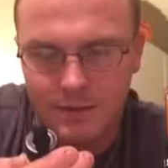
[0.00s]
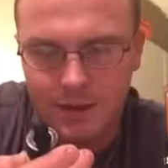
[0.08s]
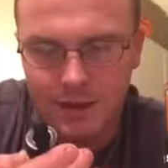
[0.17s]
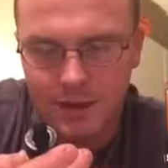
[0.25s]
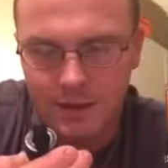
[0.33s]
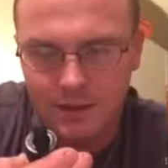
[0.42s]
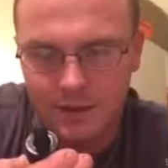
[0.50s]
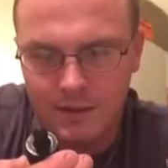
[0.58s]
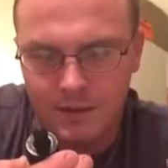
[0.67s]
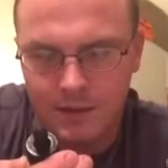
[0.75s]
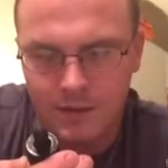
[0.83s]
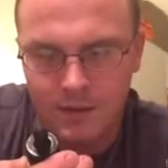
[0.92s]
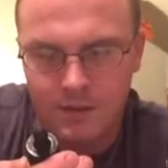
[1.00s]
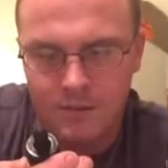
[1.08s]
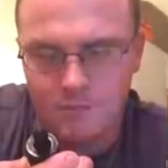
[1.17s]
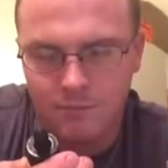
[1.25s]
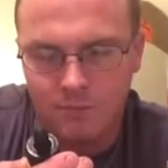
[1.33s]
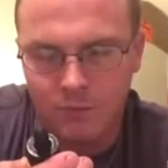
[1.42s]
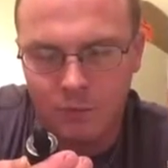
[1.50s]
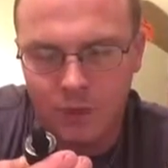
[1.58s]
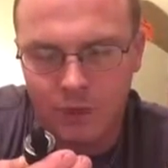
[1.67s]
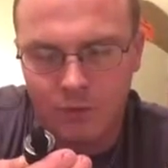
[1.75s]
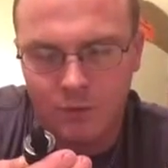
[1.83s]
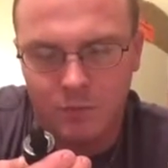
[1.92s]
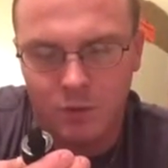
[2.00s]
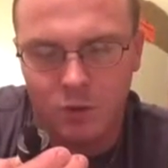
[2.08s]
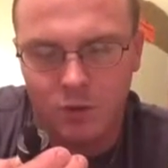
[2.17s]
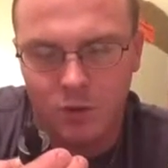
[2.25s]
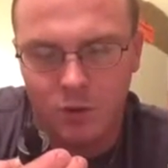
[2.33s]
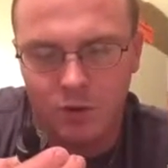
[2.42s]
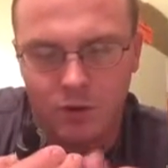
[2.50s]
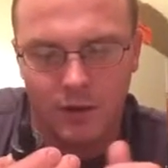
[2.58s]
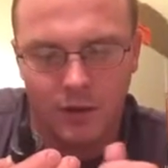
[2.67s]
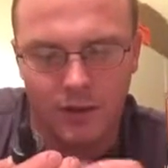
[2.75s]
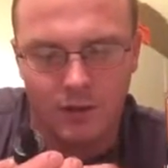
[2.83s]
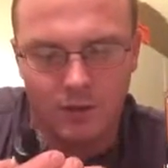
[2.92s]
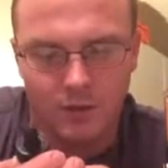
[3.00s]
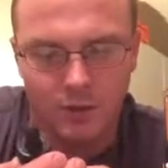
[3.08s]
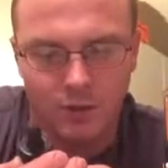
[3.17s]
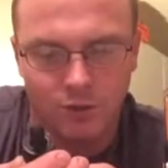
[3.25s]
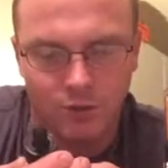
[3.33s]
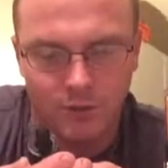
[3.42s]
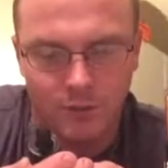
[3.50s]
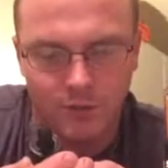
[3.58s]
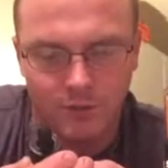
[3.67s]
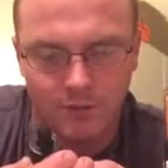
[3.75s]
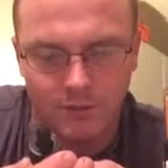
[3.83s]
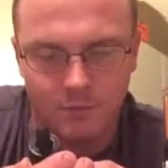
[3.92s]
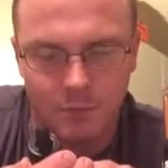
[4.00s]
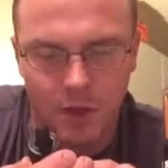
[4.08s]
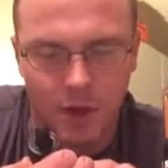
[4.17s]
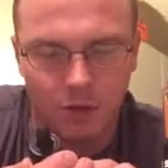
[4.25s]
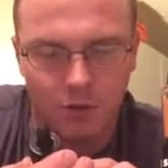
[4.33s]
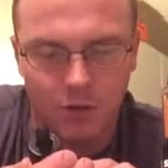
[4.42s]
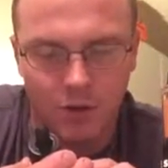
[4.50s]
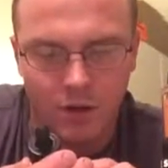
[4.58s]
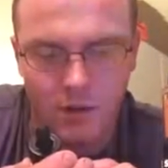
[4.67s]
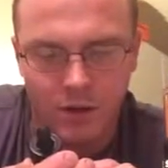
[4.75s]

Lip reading: Says when it was born on, so I guess when the juice was bottled.